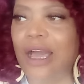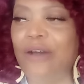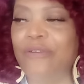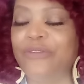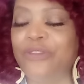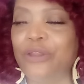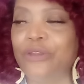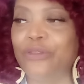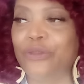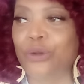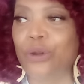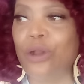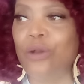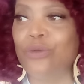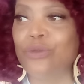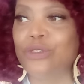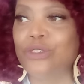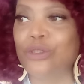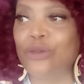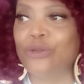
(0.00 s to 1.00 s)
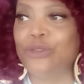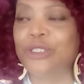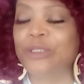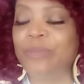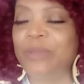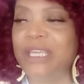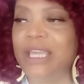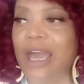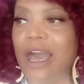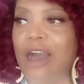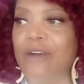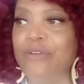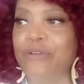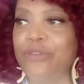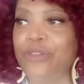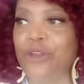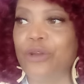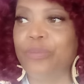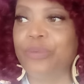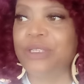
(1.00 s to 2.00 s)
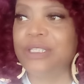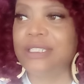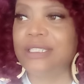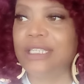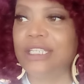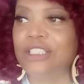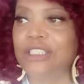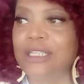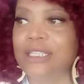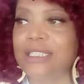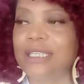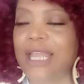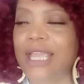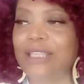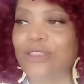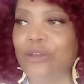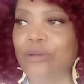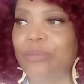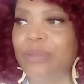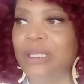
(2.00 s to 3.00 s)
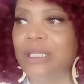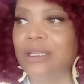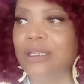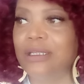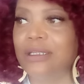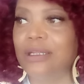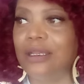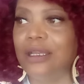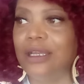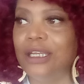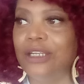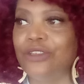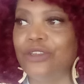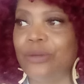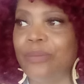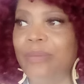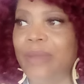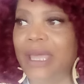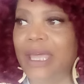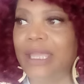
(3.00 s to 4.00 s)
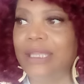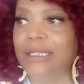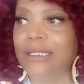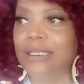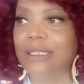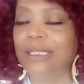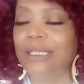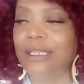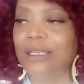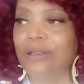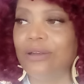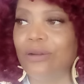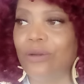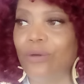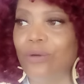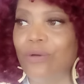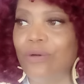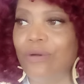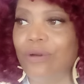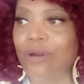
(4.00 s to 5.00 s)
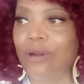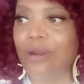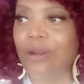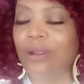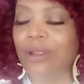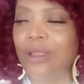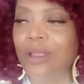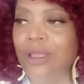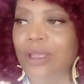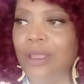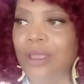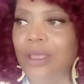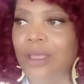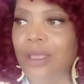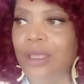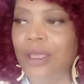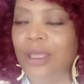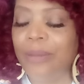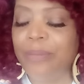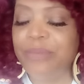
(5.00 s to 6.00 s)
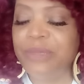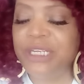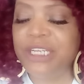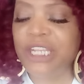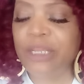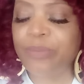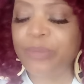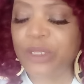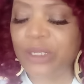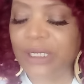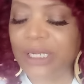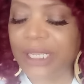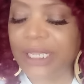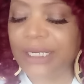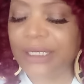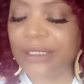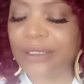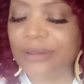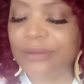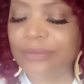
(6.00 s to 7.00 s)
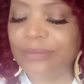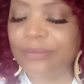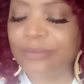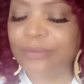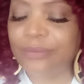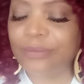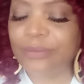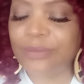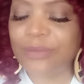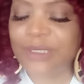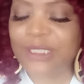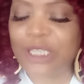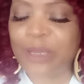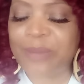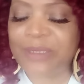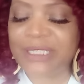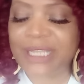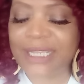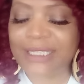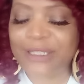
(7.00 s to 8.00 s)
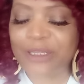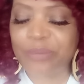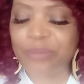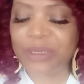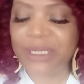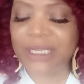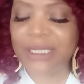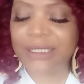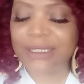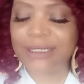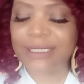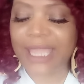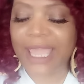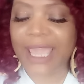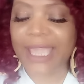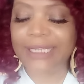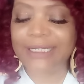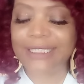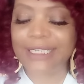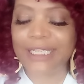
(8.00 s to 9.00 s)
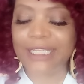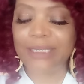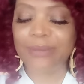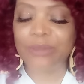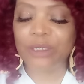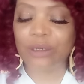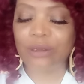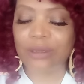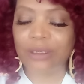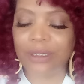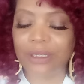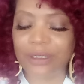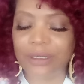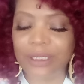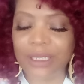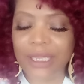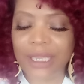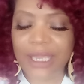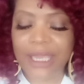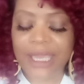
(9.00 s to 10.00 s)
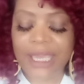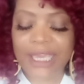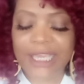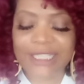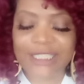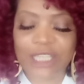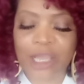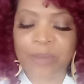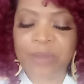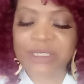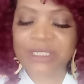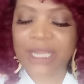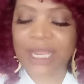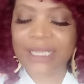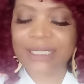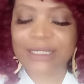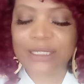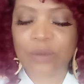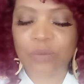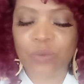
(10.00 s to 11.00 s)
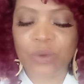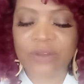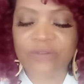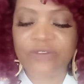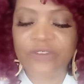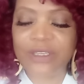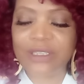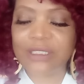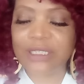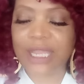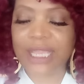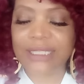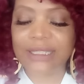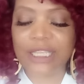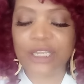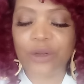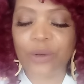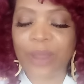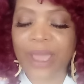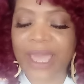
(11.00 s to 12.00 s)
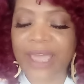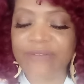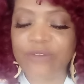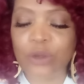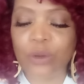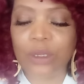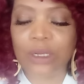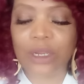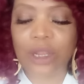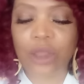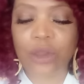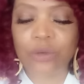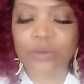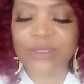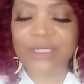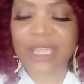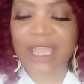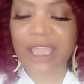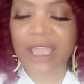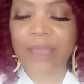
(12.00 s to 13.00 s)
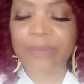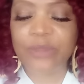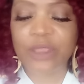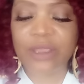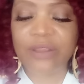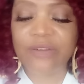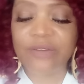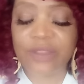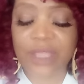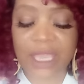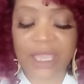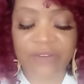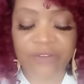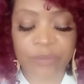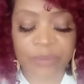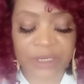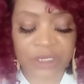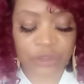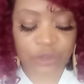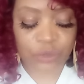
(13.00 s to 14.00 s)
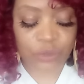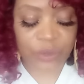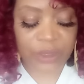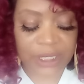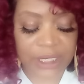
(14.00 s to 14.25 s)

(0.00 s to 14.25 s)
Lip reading: their throne, so to speak, off of their position. It's like they're being undermined here or manipulated. It's almost like they're being tag teamed on. It's almost like someone feels like they don't have no alone time. They haven't been doing